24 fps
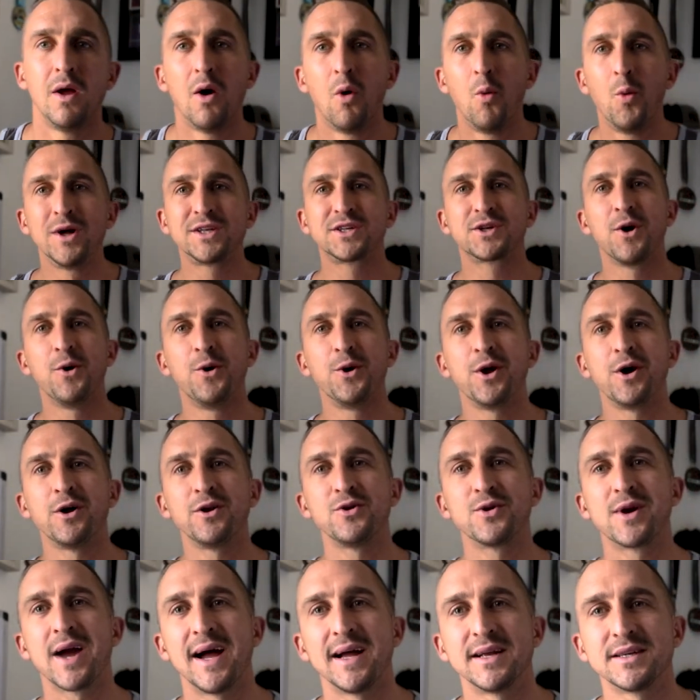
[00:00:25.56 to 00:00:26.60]
What's going on,
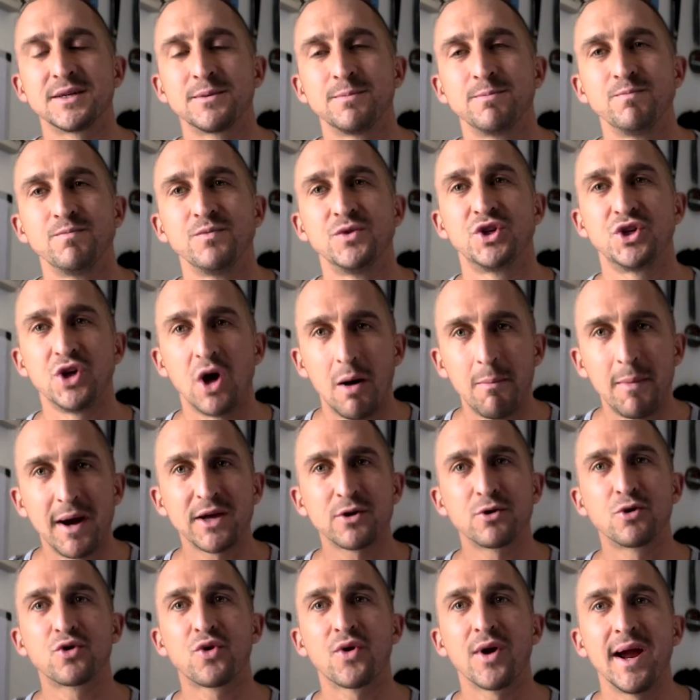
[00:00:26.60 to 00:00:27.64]
you guys? Sean
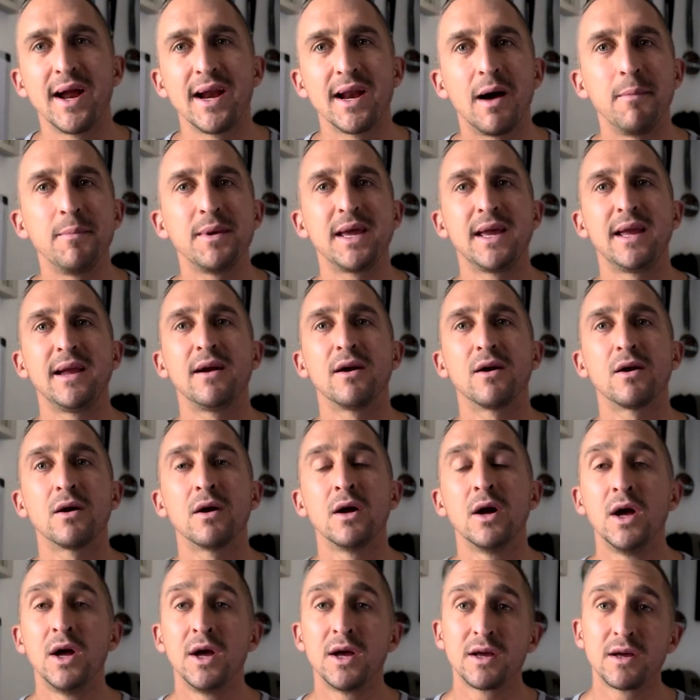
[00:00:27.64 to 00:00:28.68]
Michael Crane, I'm
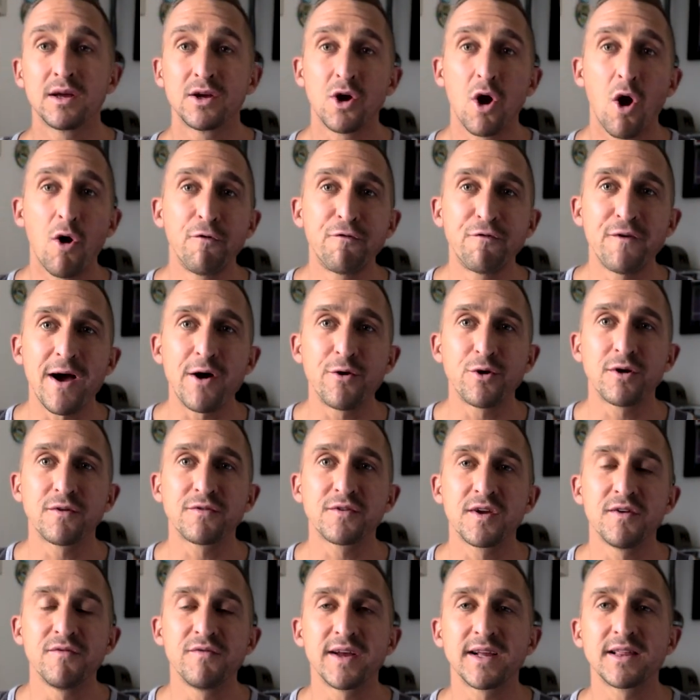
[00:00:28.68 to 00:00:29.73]
here co founder of
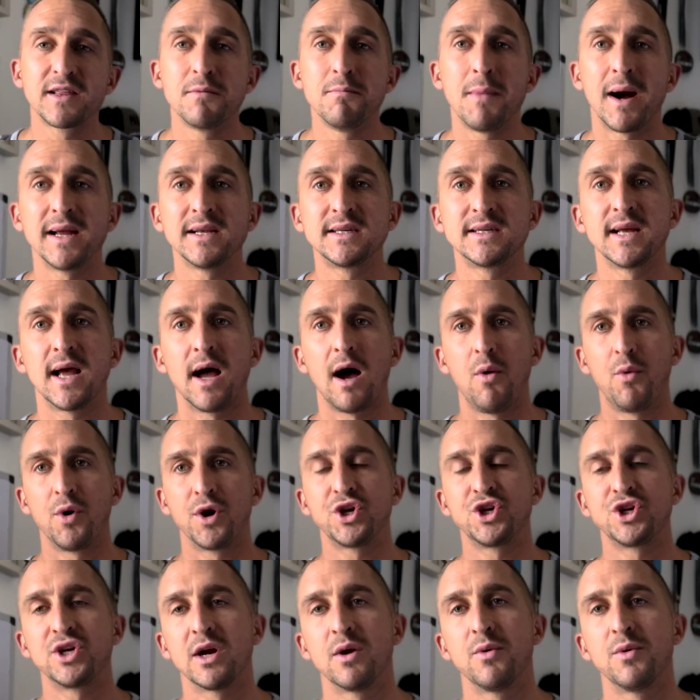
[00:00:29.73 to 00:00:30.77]
Convicted Mindset, I wanna
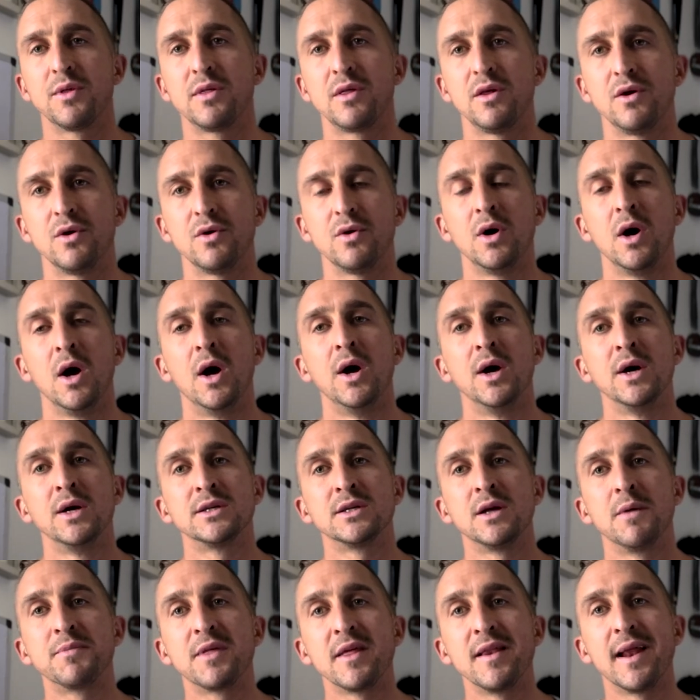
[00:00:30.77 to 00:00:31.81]
share with you
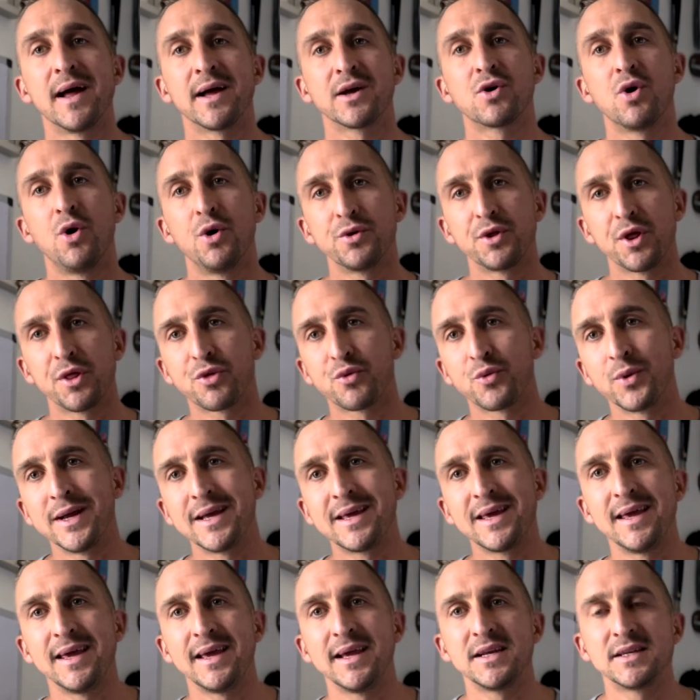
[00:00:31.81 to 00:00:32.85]
something that I call the three
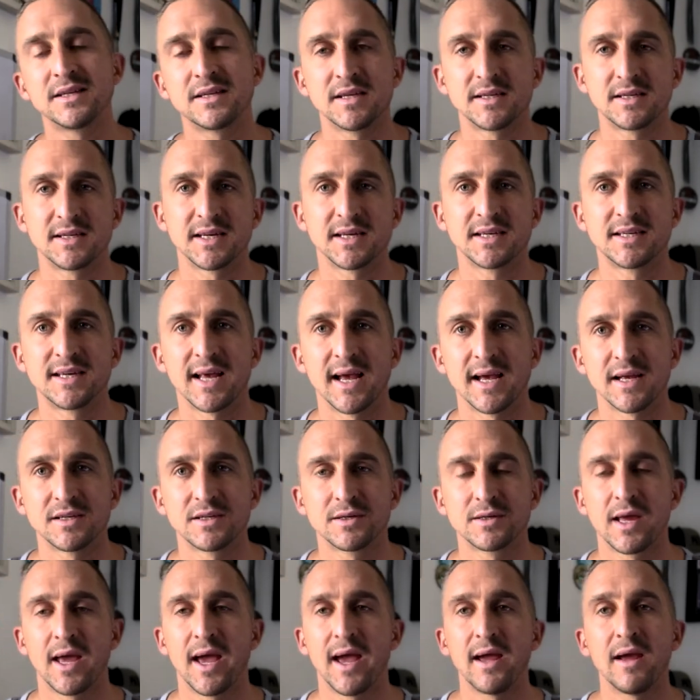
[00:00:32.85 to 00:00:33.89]
keys to
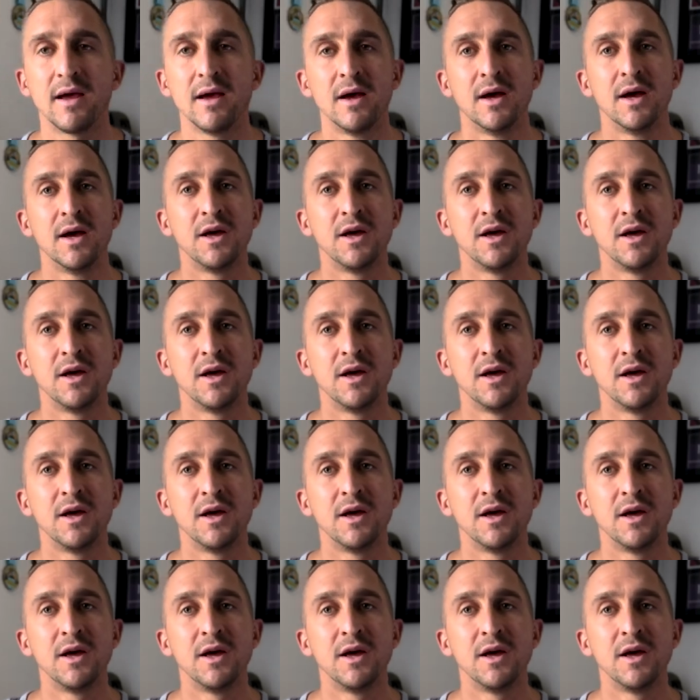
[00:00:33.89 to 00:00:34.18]
success, okay?